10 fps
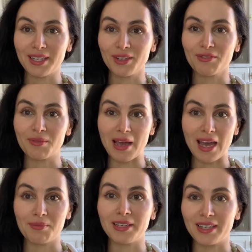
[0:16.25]
here from
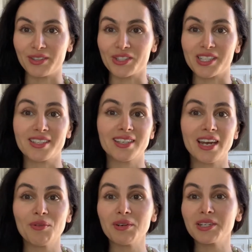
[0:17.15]
Abby Energy.
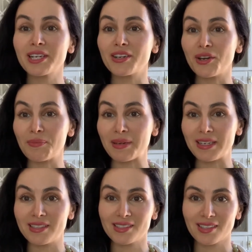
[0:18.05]
Today we're going to be
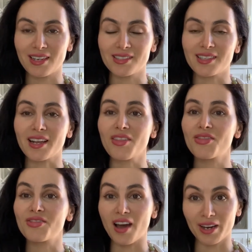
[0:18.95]
discussing
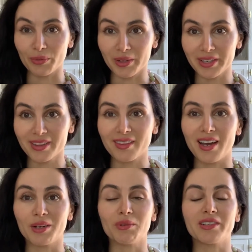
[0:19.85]
thyroid
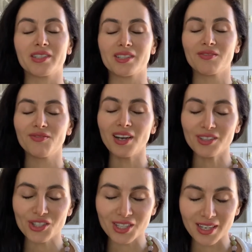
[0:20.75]

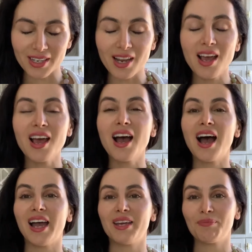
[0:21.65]
dysfunction,
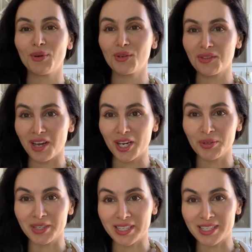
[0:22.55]

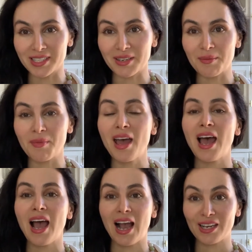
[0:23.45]
hypothyroidism,
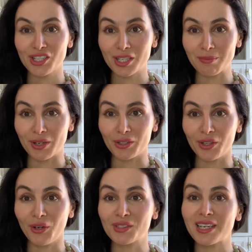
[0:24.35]

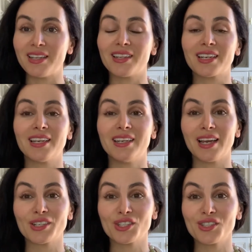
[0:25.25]
Hashimoto's, and the
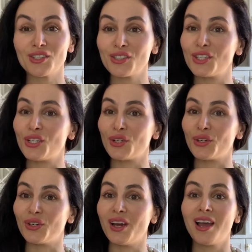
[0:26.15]
connection to
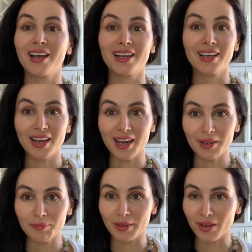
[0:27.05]
your
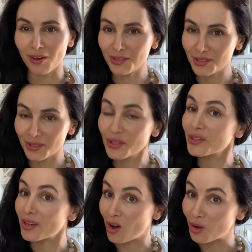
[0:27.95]
gut, but also your
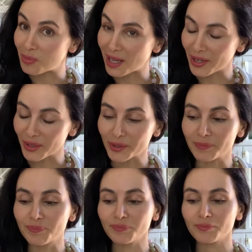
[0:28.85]
gallbladder.